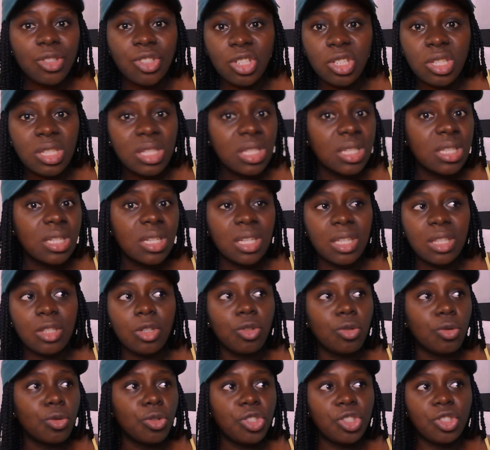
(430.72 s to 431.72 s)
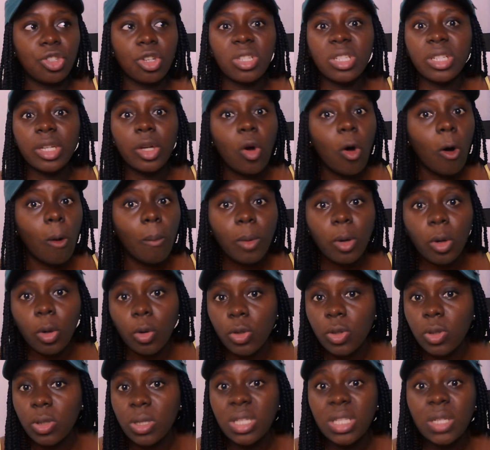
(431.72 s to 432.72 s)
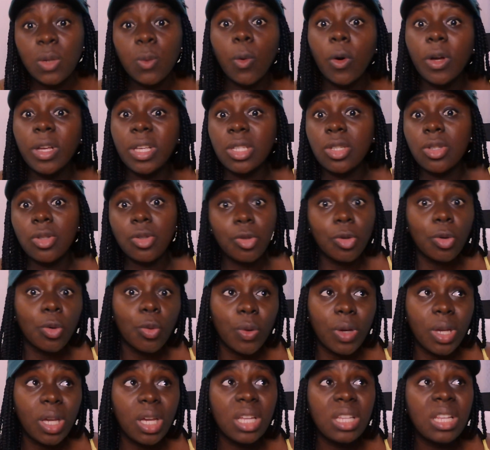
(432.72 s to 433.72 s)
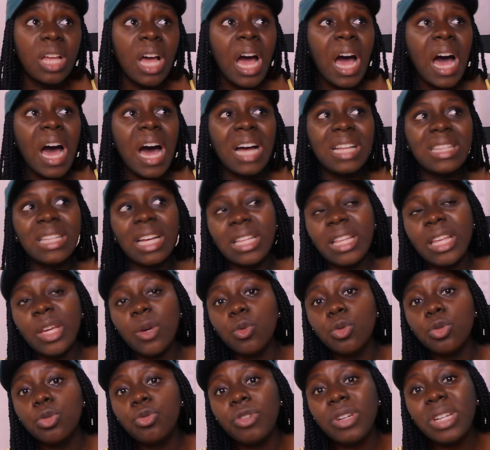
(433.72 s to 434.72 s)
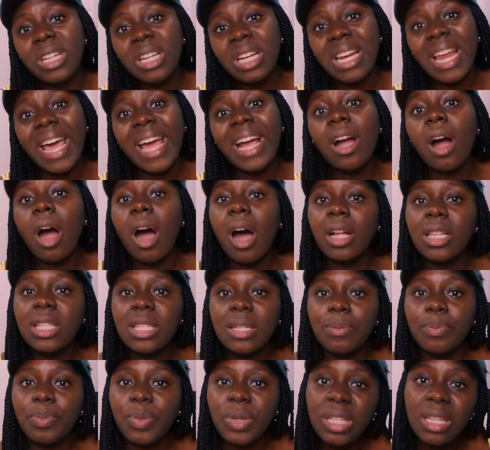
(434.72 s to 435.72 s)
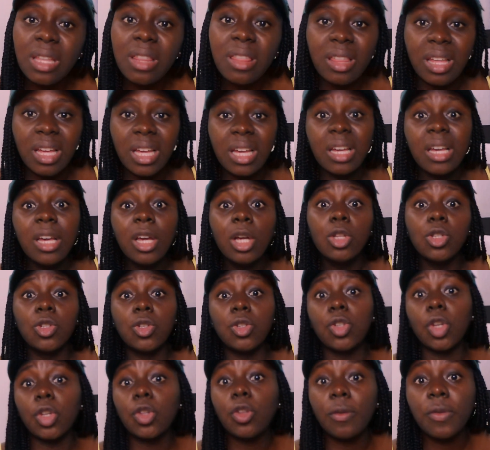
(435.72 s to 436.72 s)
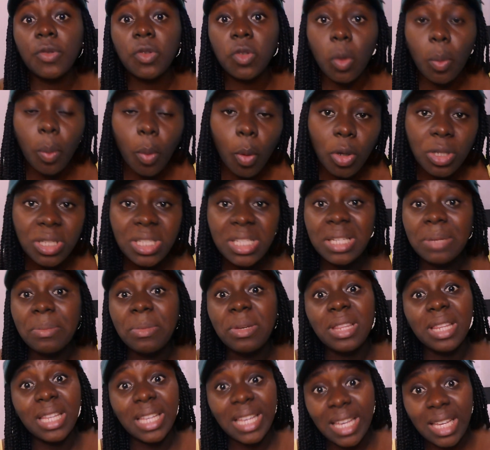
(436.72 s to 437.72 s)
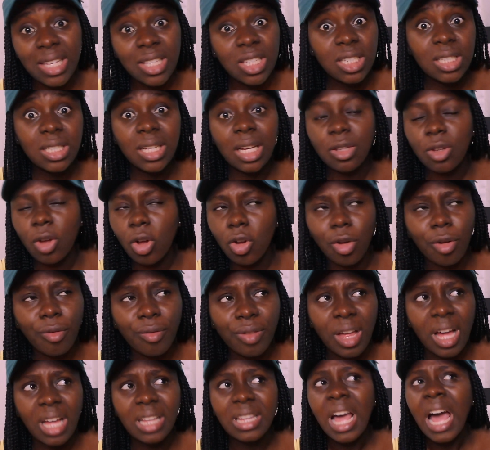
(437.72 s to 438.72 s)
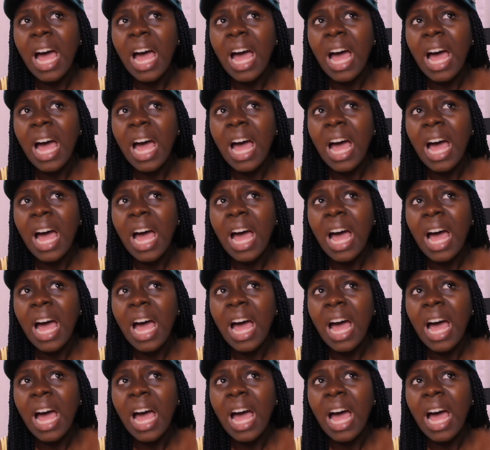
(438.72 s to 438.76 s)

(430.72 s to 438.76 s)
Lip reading: gisting, you know, she doesn't come close to see what he's doing, and that he would really like her to be there to sort of support him in the kitchen and all of that.